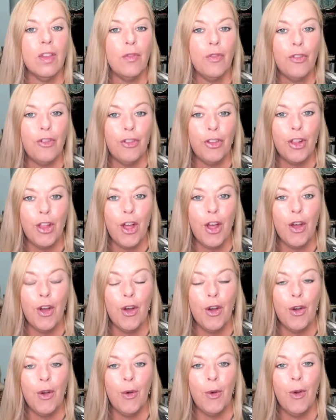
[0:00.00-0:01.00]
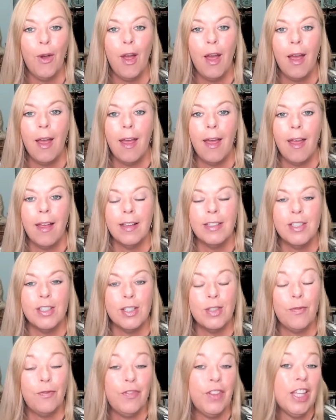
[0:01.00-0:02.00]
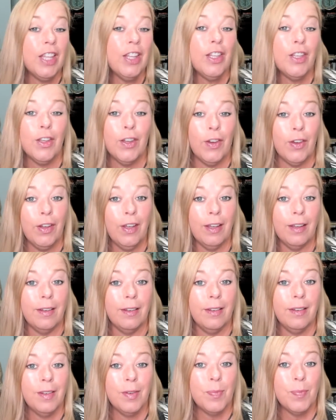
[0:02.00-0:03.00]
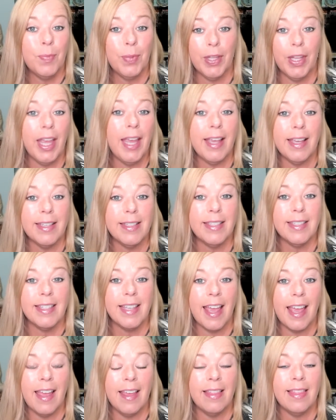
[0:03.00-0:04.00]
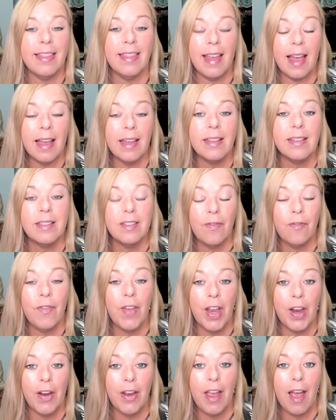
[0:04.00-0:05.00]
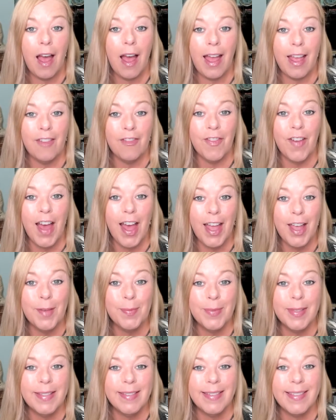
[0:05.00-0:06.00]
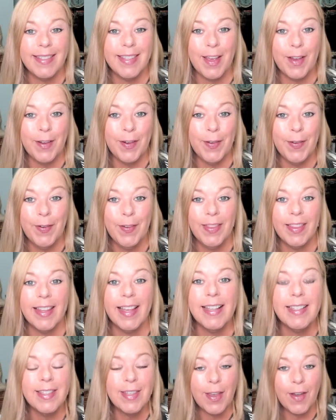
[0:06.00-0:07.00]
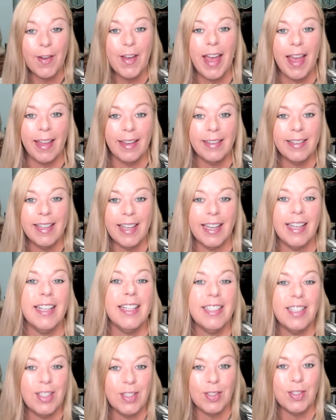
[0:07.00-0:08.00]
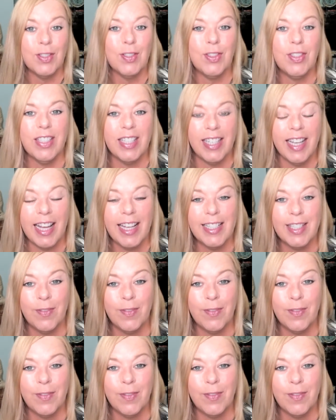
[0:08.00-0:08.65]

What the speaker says: flow, just feeling good place. And that is very high vibe. So let's go ahead and get into today's